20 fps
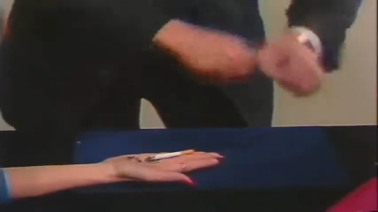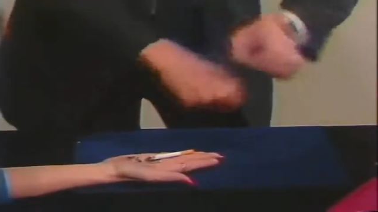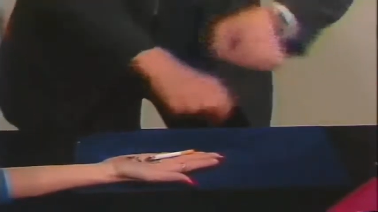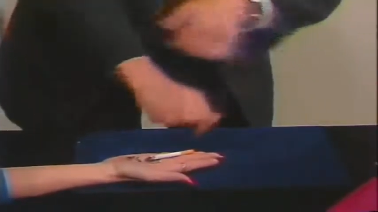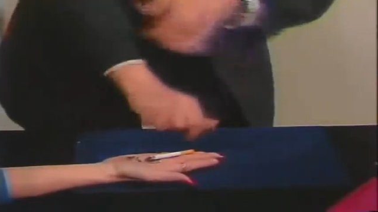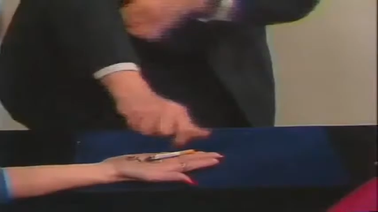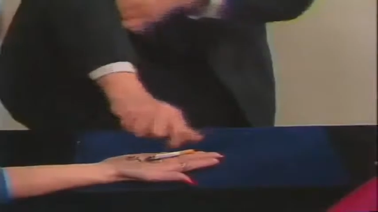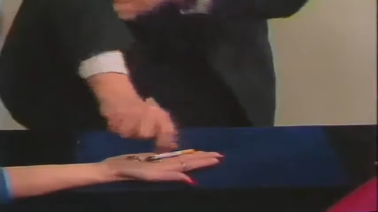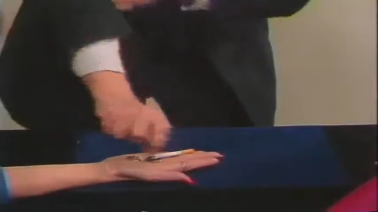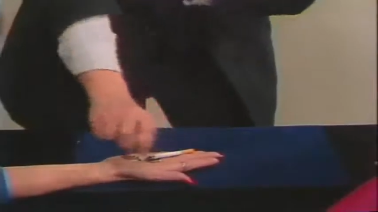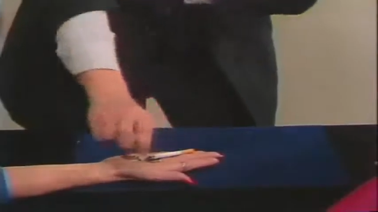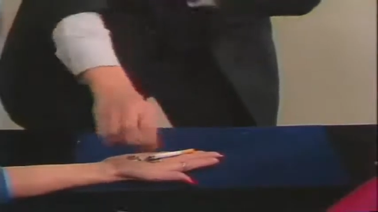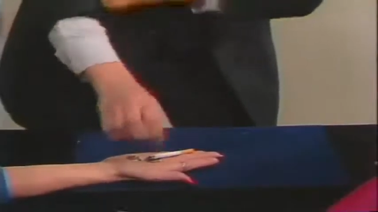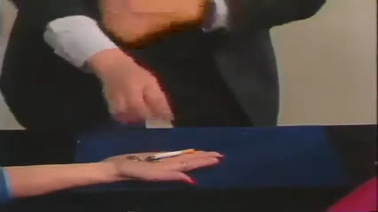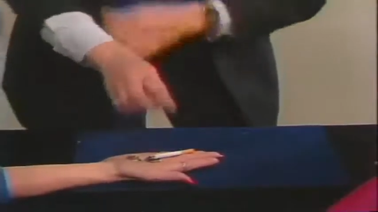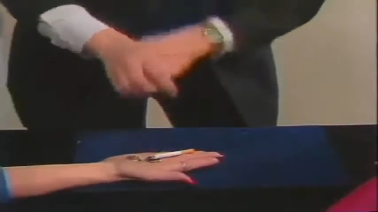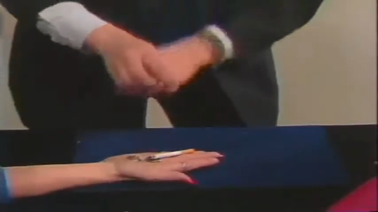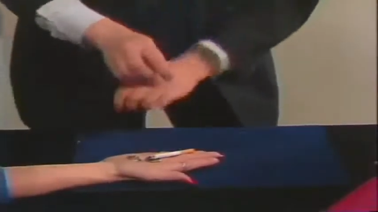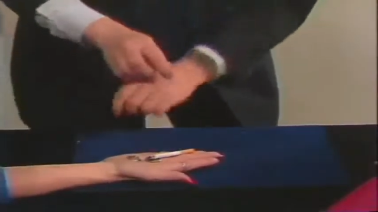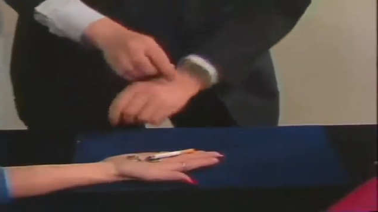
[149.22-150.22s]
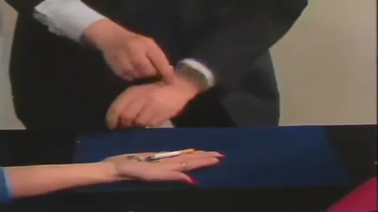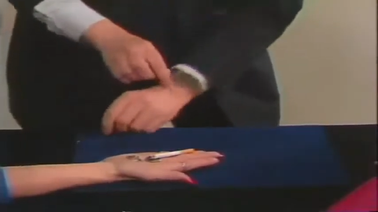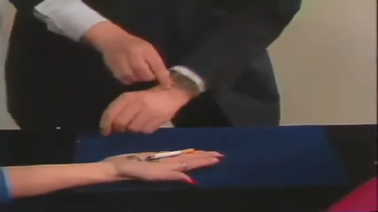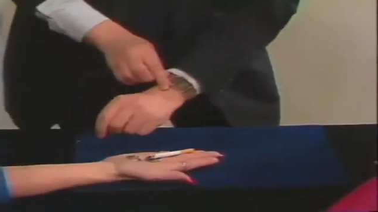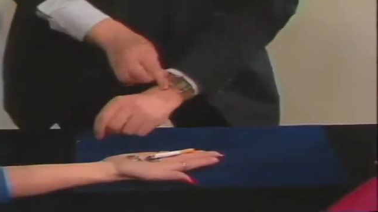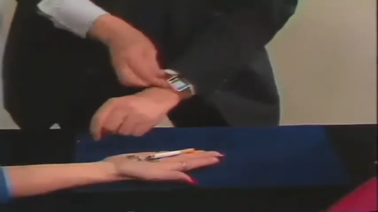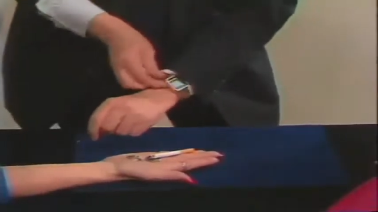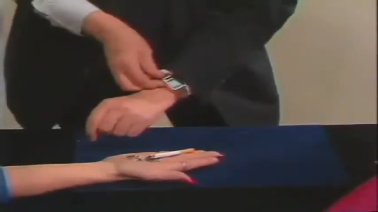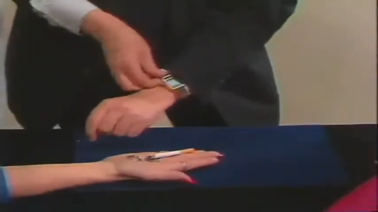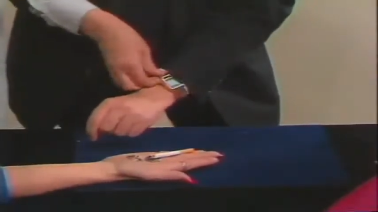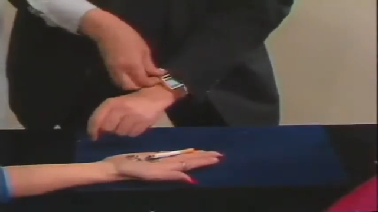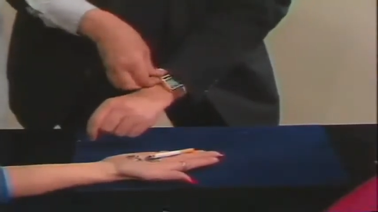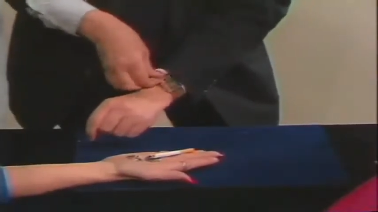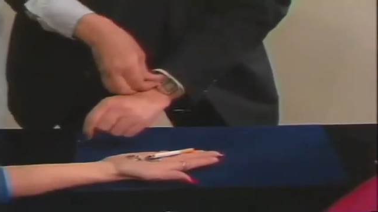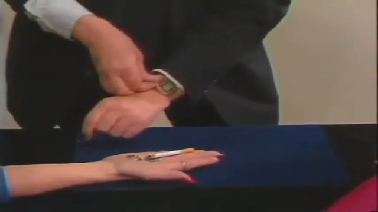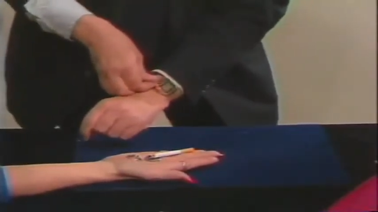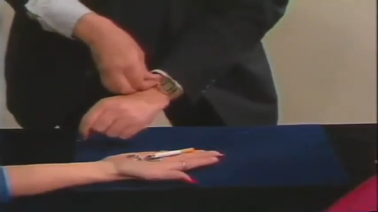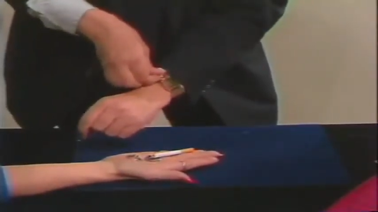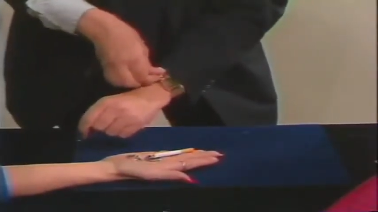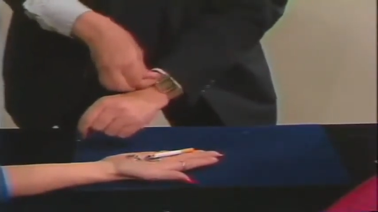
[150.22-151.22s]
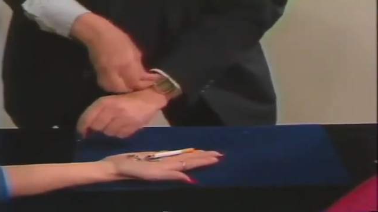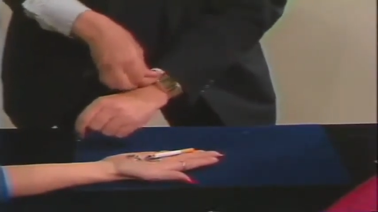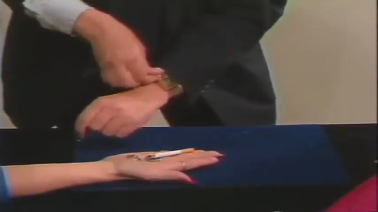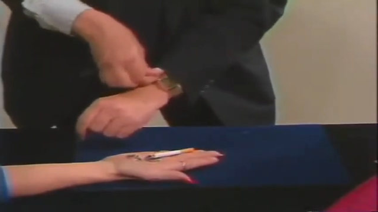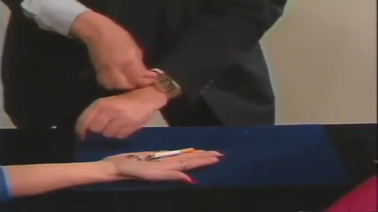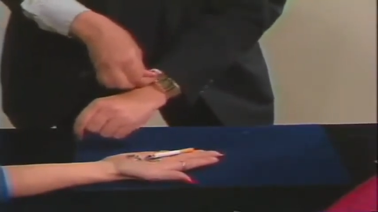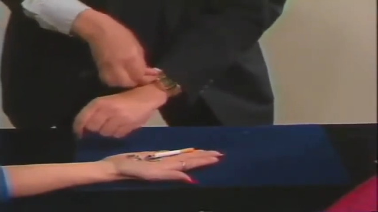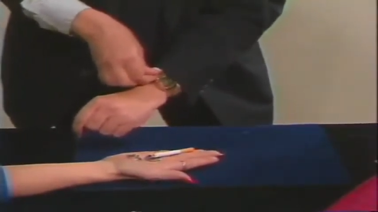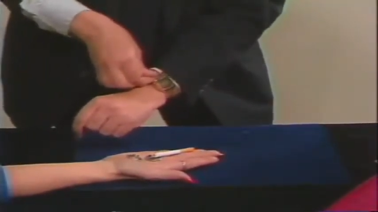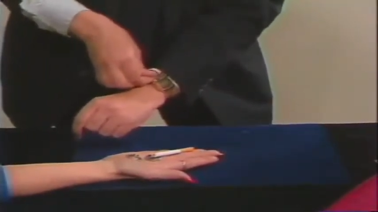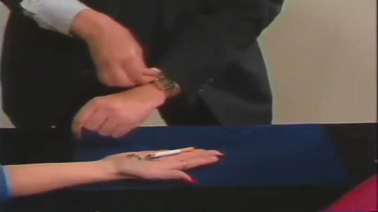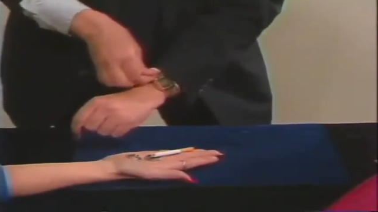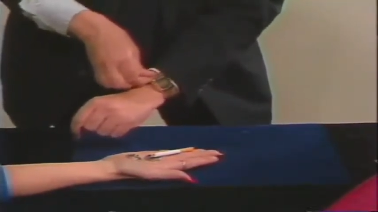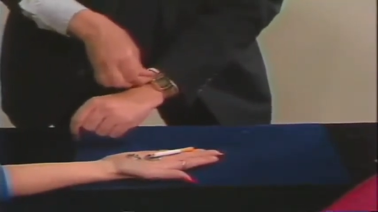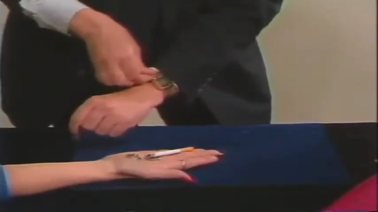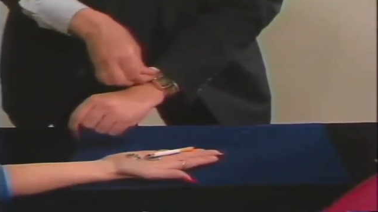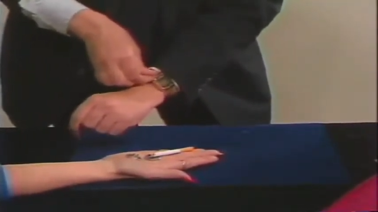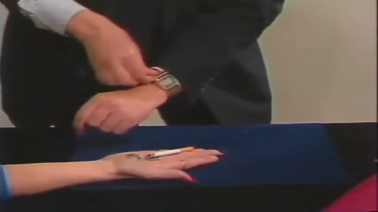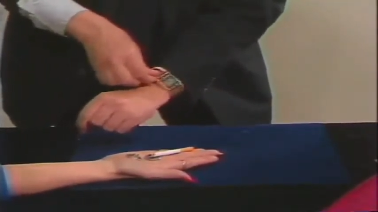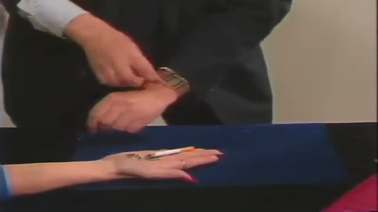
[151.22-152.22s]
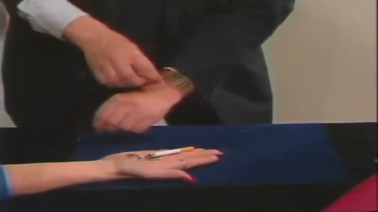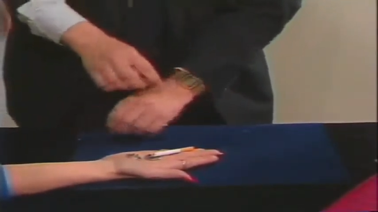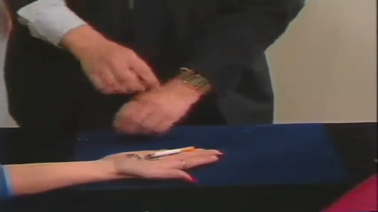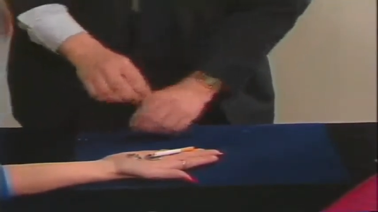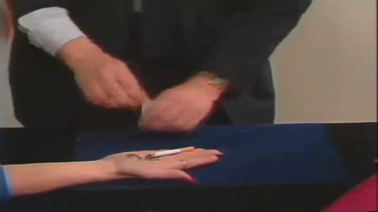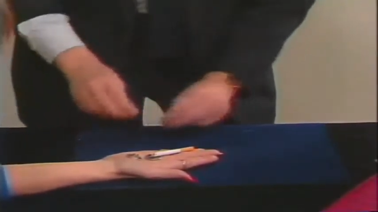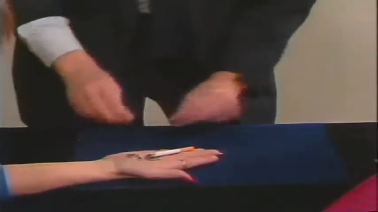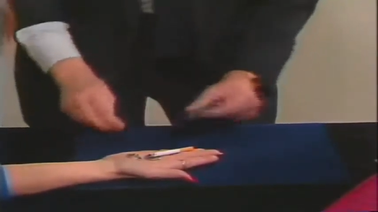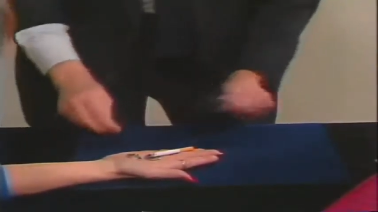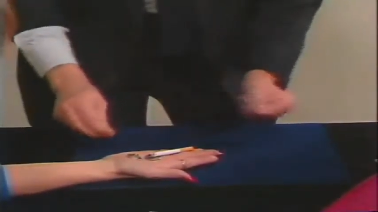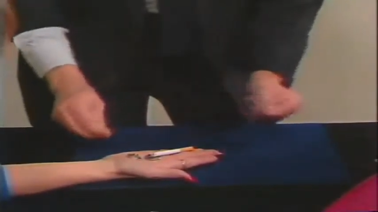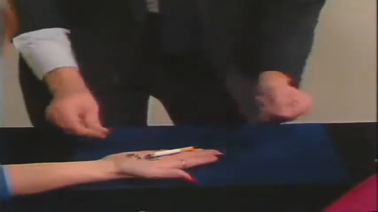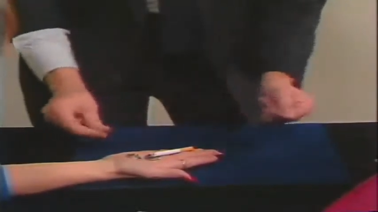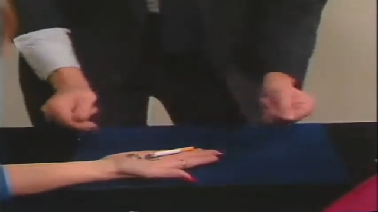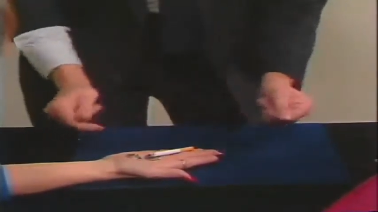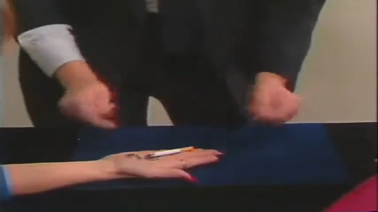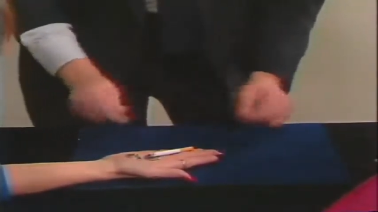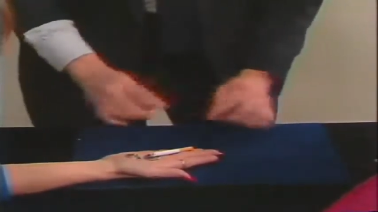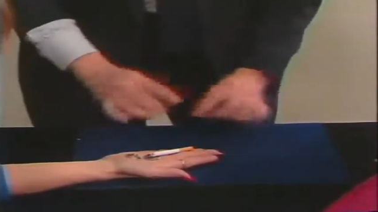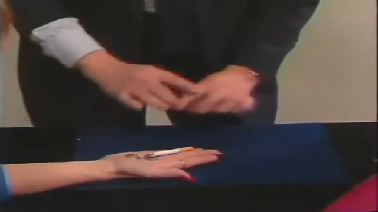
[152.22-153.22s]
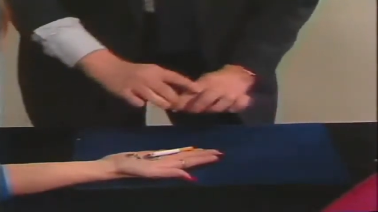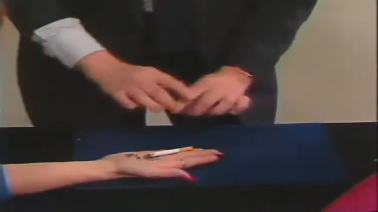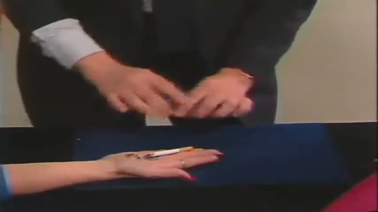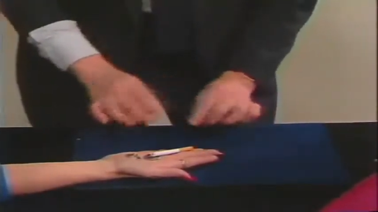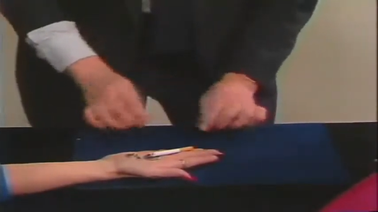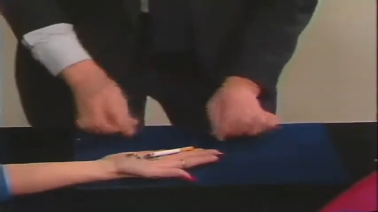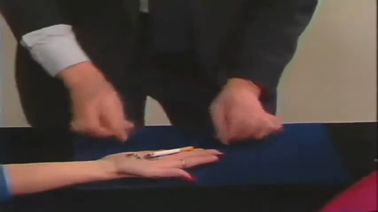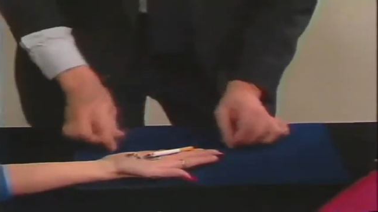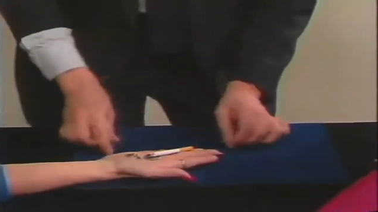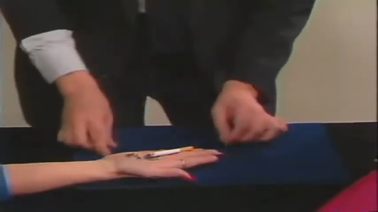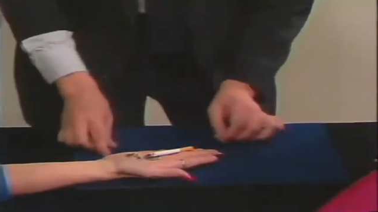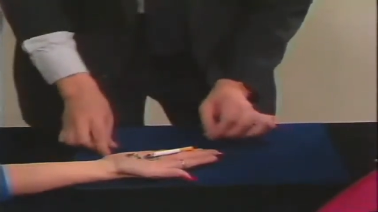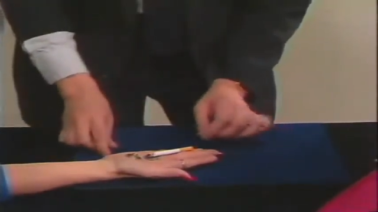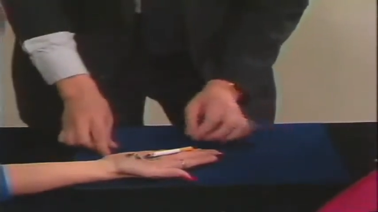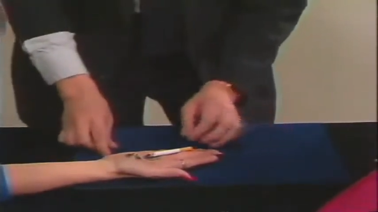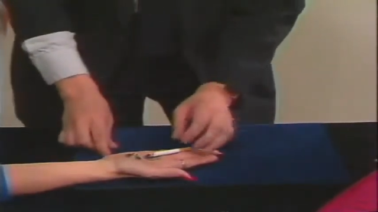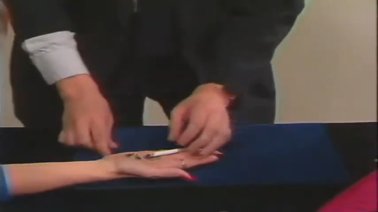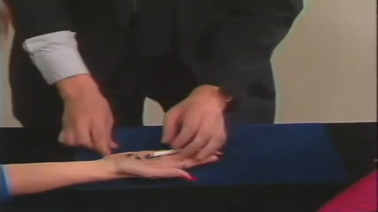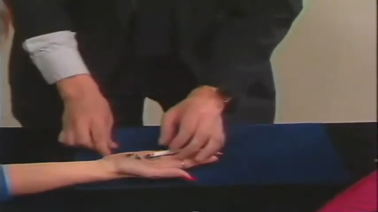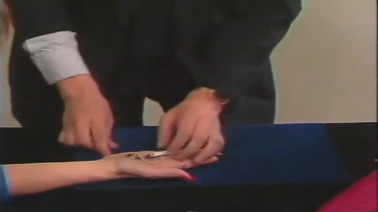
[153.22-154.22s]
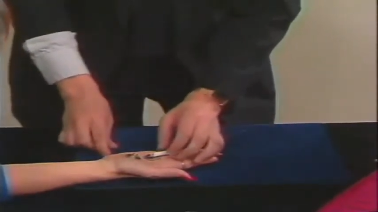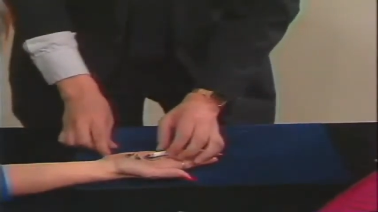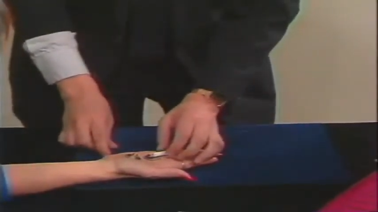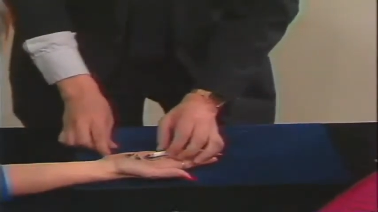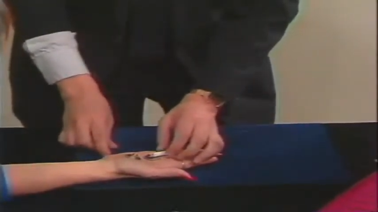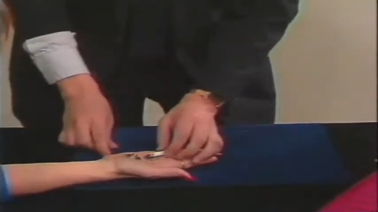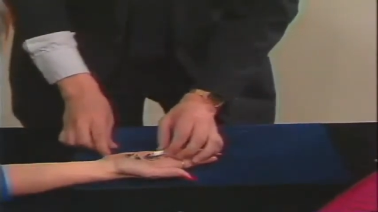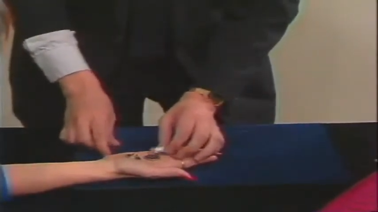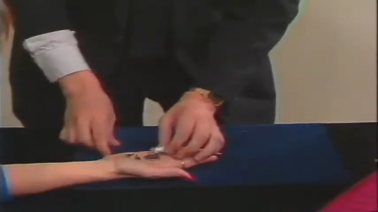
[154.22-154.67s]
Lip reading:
[unreadable: no face in view]